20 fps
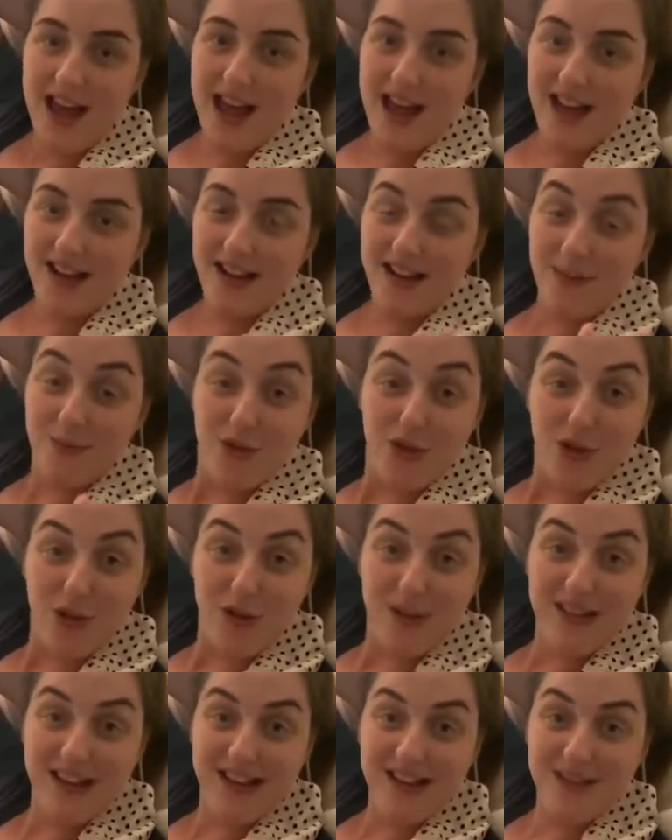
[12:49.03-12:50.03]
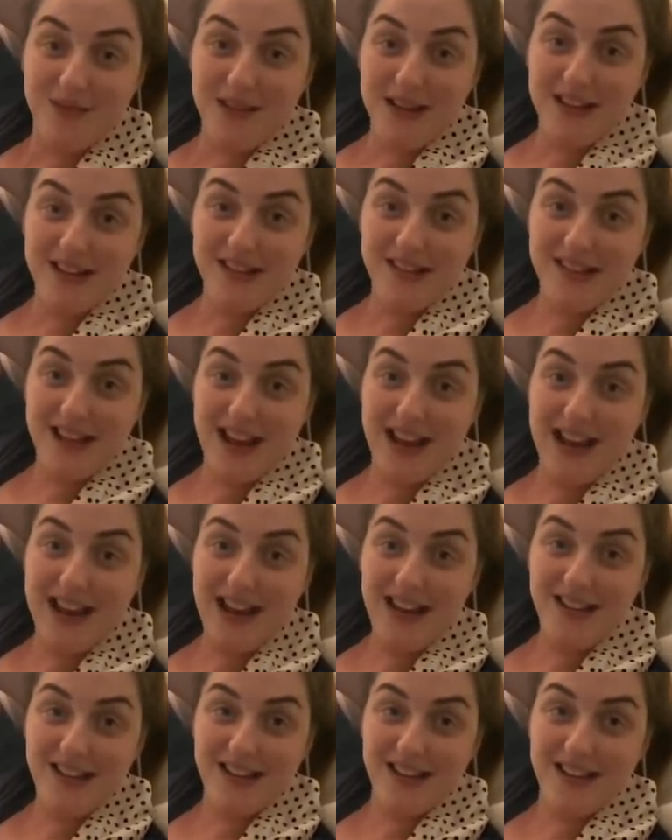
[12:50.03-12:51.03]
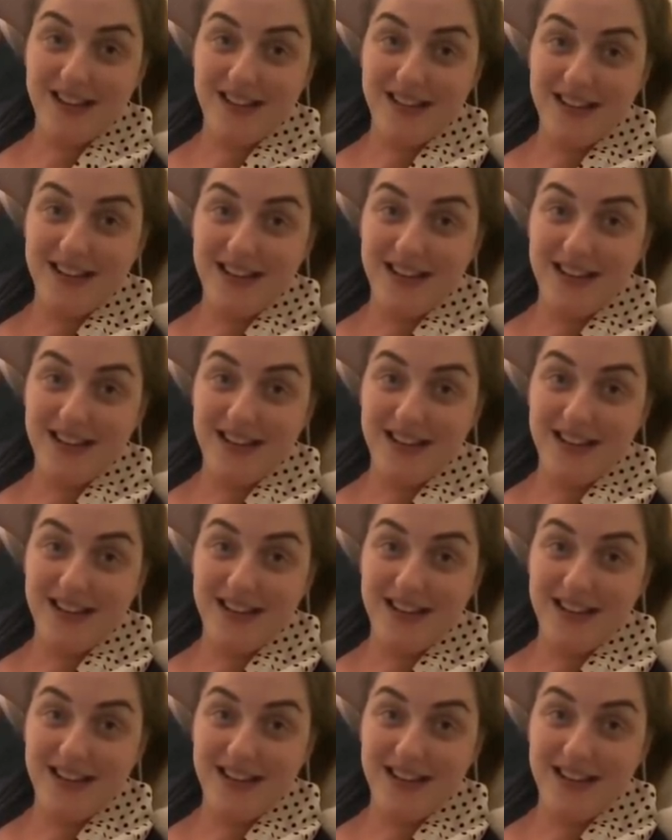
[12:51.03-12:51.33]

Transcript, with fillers: and I'm 2 centimetres dilated.